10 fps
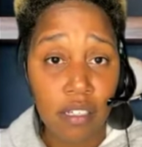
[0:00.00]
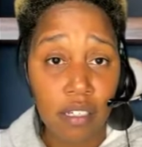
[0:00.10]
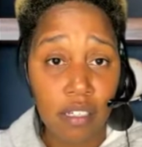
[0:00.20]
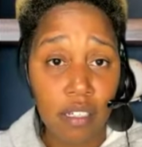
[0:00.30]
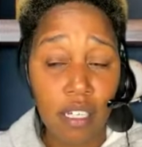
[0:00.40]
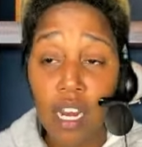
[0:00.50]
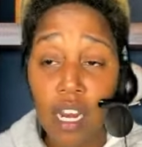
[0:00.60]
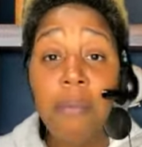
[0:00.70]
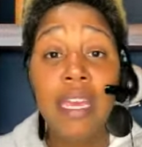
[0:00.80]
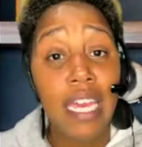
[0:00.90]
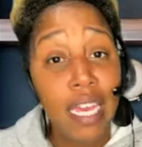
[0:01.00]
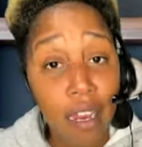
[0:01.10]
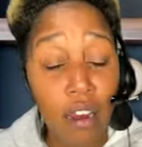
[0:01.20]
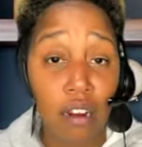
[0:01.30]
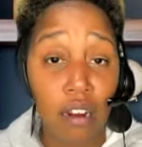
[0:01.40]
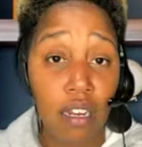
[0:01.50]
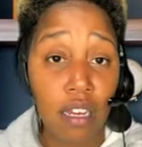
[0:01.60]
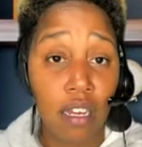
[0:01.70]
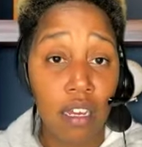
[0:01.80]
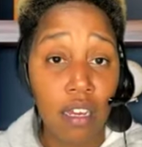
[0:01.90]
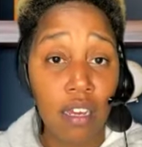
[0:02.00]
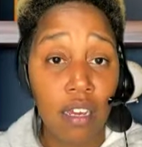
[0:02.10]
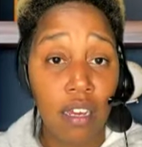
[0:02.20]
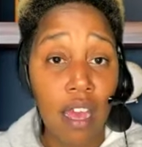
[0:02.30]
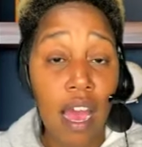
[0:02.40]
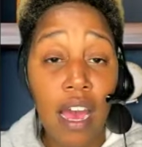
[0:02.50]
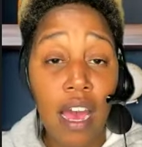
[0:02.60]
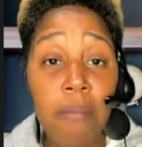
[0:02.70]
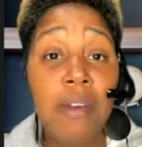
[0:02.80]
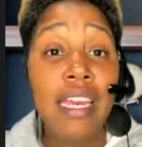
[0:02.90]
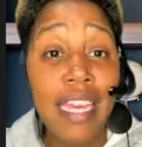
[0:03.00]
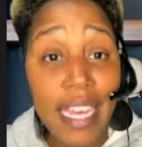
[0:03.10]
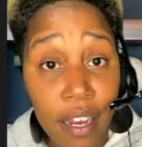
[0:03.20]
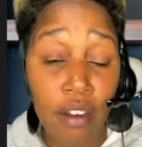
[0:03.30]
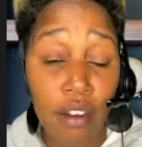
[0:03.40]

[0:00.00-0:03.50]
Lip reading: And I'm here. I'm here.